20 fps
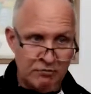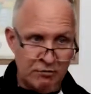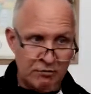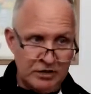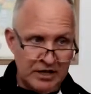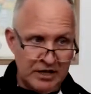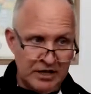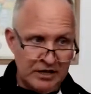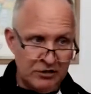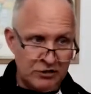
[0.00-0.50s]

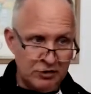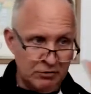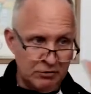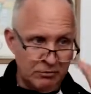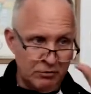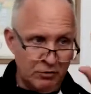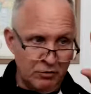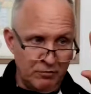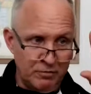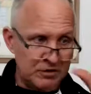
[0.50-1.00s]

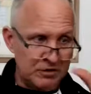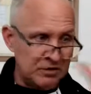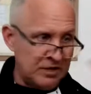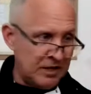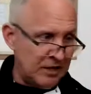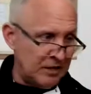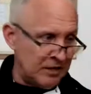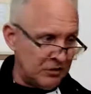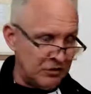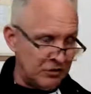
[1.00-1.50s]
Rotational movements
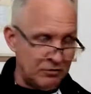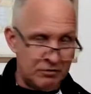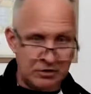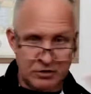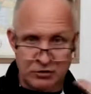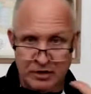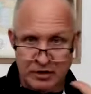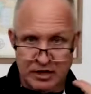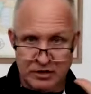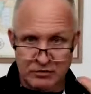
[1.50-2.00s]
like this are in
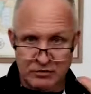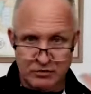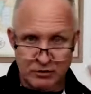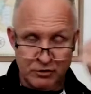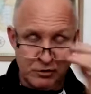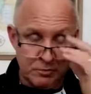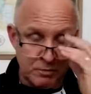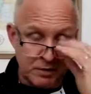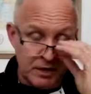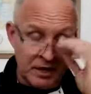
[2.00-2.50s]
the
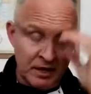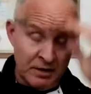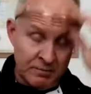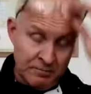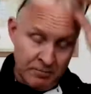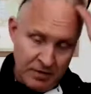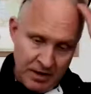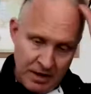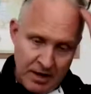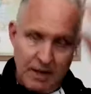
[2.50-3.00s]
transverse
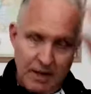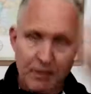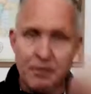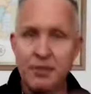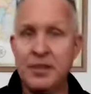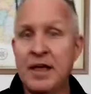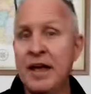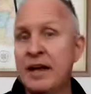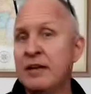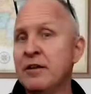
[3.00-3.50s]
plane,
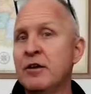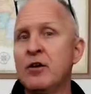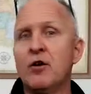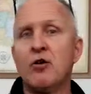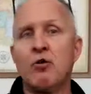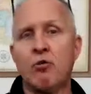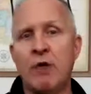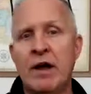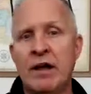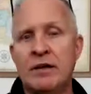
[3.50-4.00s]
then
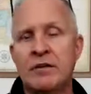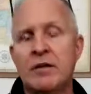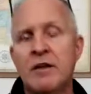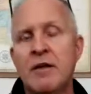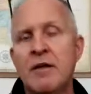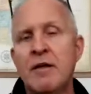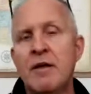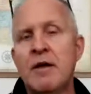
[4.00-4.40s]
great.